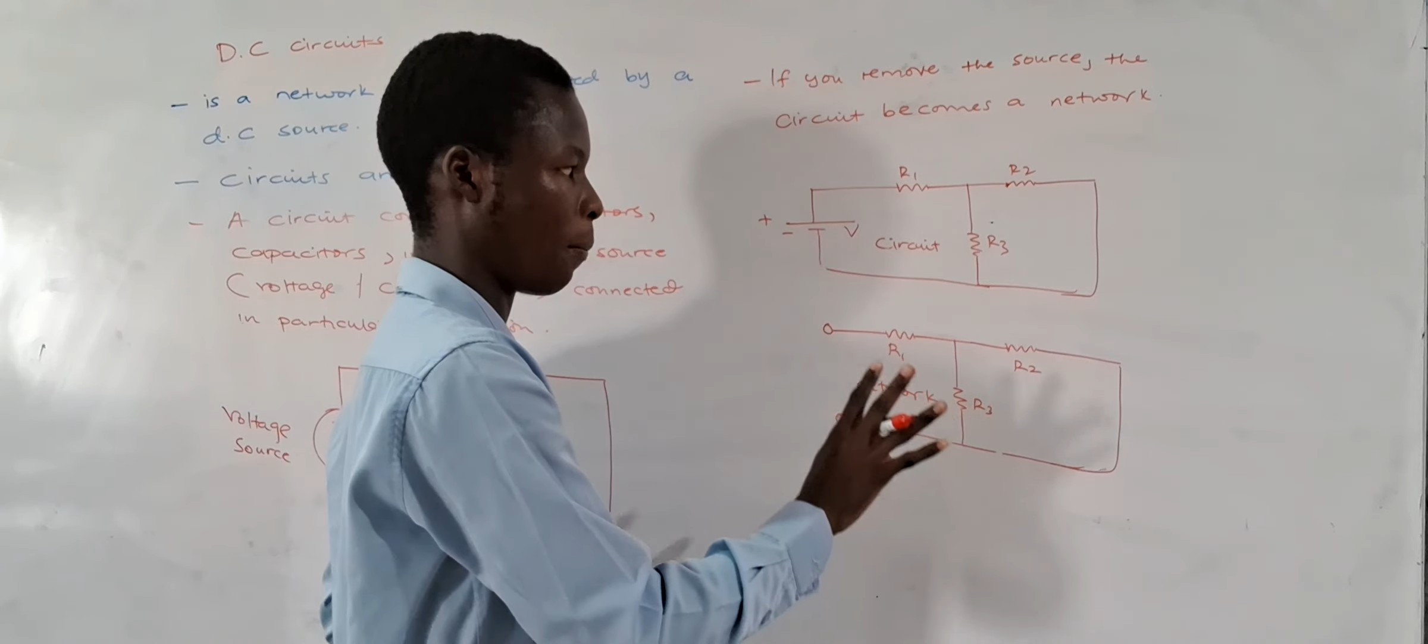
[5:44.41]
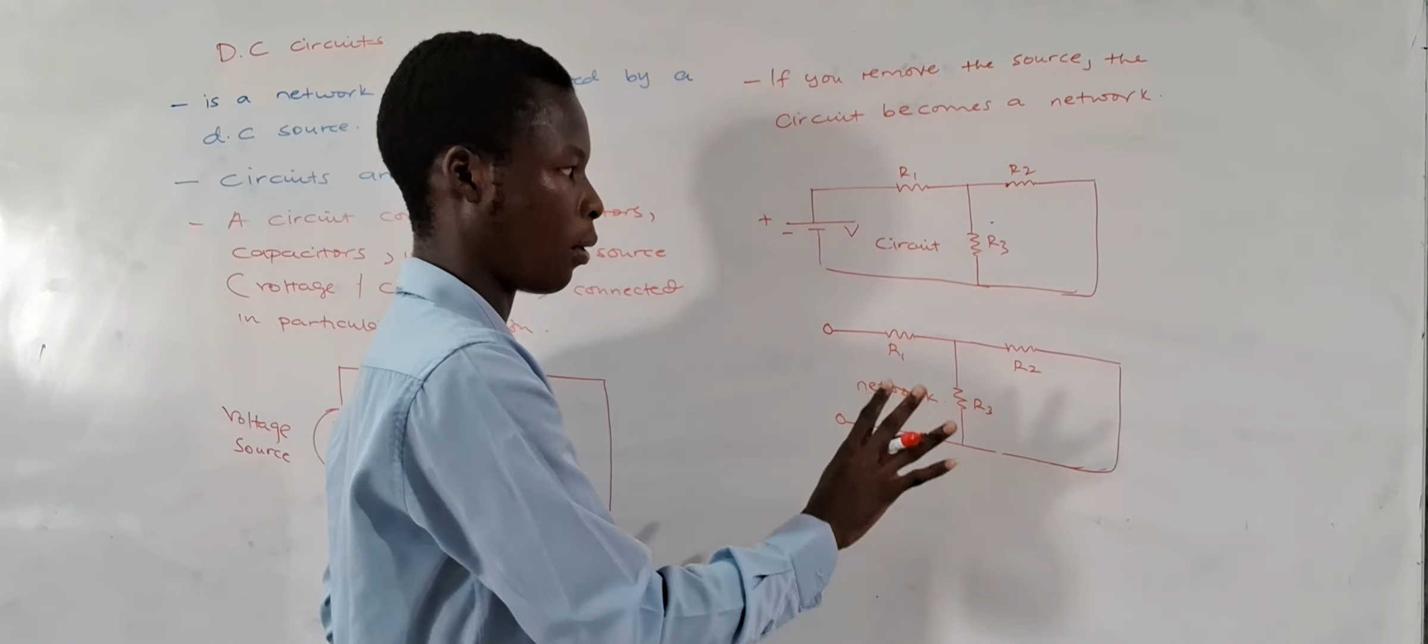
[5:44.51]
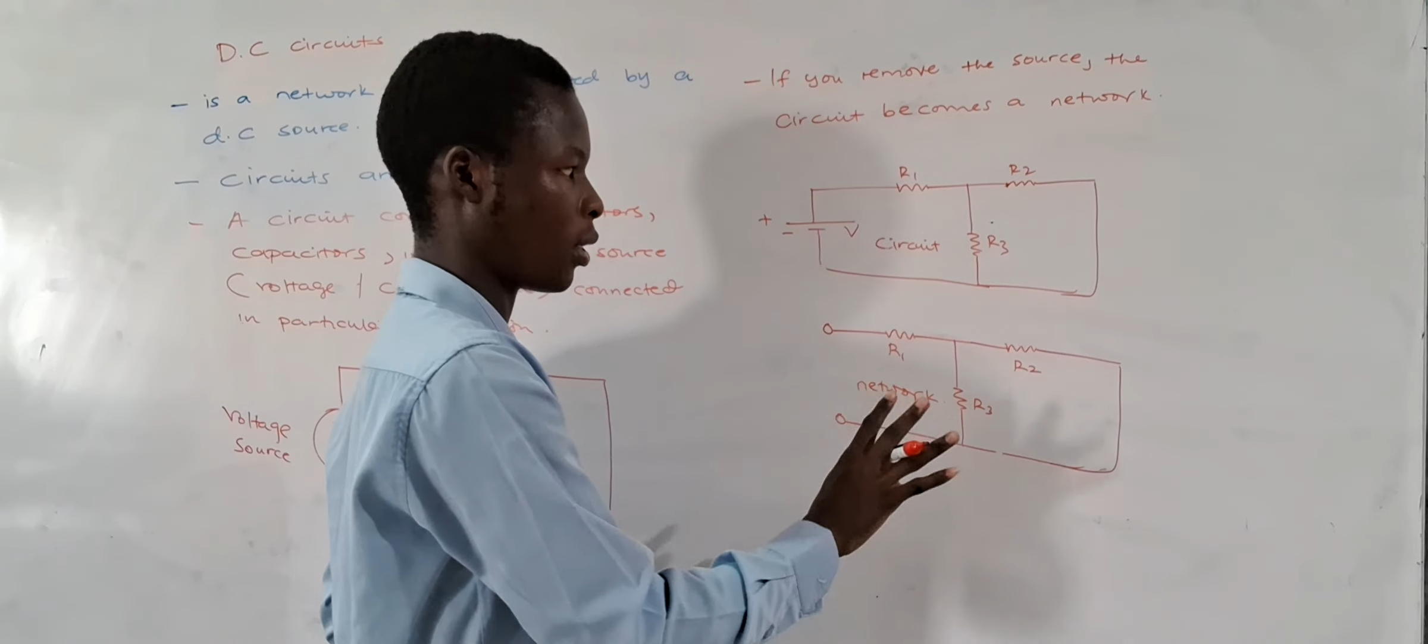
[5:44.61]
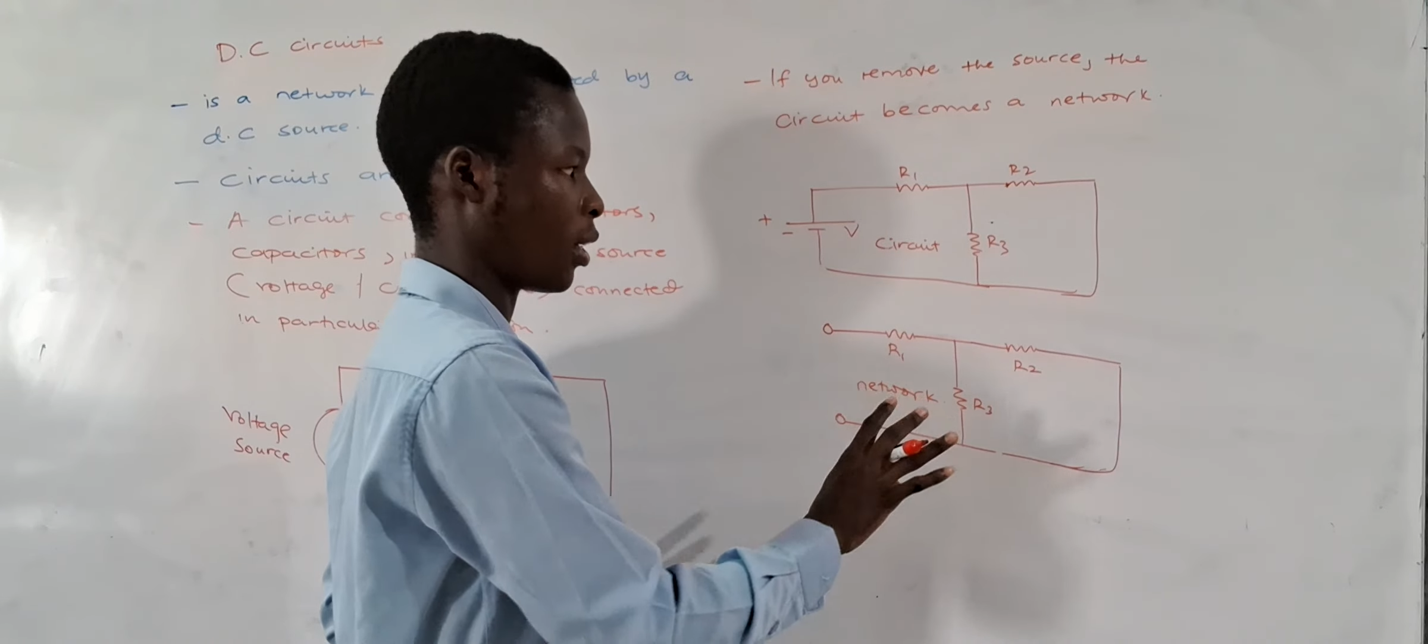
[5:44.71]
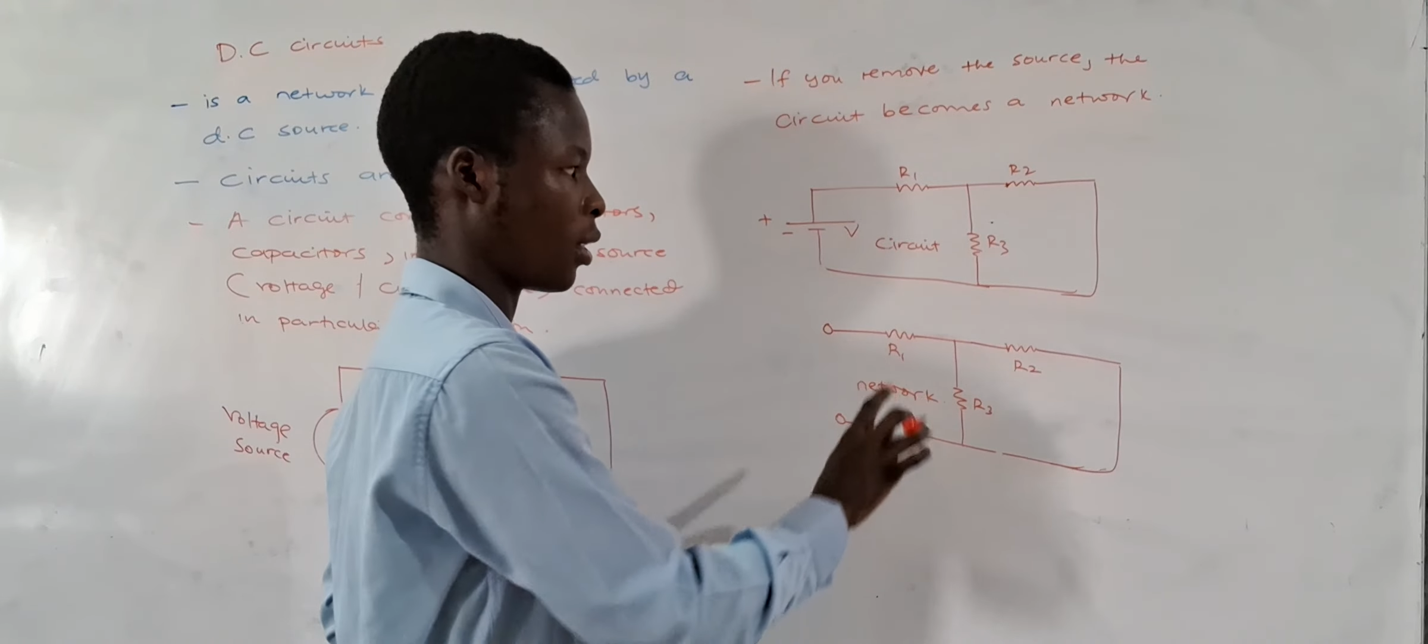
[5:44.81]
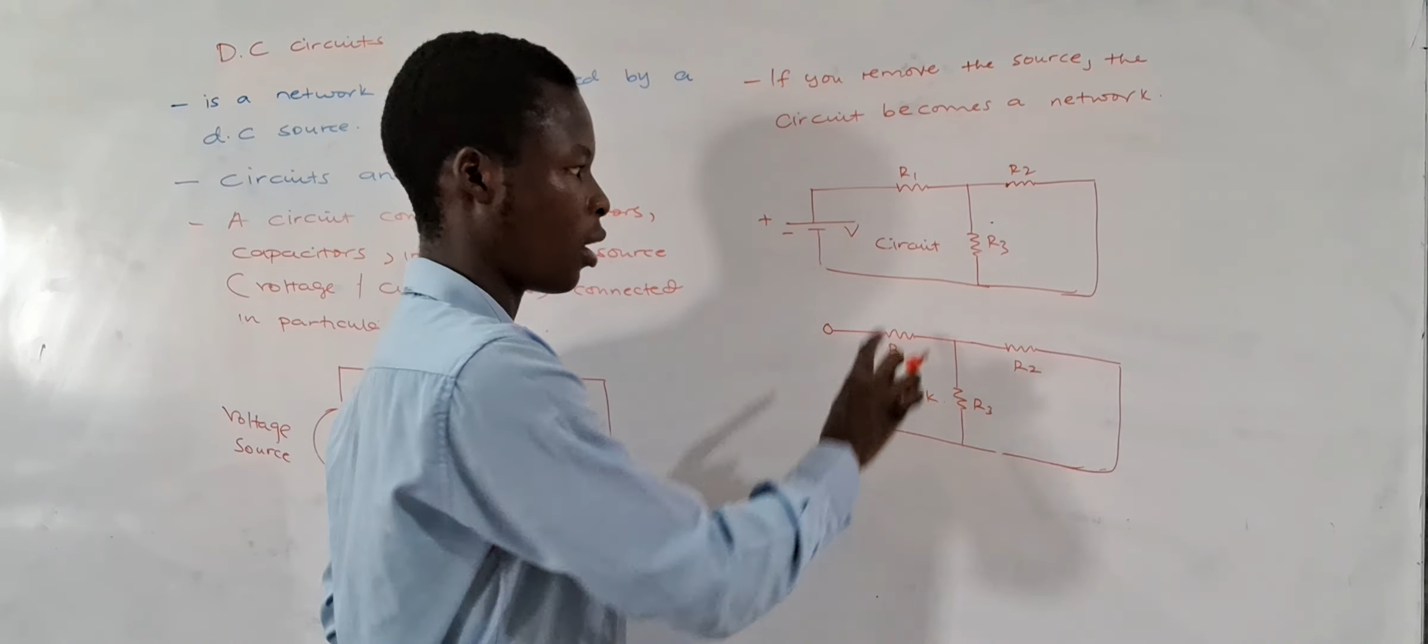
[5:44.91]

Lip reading: important.